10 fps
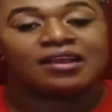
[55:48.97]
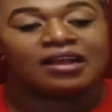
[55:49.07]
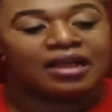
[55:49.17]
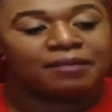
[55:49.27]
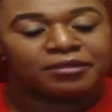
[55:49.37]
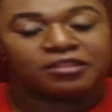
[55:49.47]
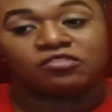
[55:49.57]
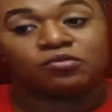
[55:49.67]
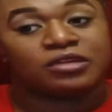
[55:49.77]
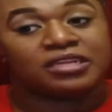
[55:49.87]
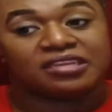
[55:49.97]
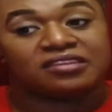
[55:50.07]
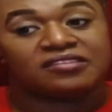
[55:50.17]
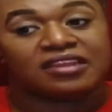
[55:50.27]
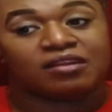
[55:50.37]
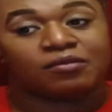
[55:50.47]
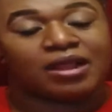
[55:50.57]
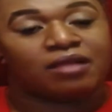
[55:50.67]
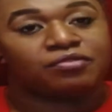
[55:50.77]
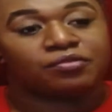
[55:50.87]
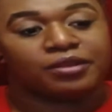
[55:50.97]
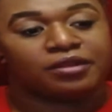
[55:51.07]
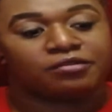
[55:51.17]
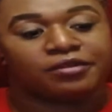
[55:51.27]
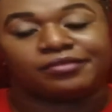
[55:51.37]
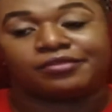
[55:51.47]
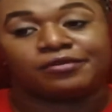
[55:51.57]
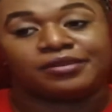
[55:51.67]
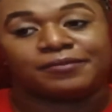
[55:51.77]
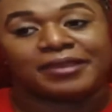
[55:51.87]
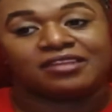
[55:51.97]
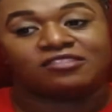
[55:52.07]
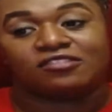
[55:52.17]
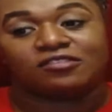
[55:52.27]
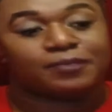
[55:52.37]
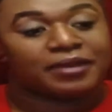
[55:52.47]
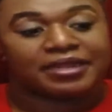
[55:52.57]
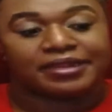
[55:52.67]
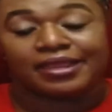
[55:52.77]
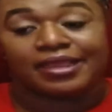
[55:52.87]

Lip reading: but this one is like around 330 pages, but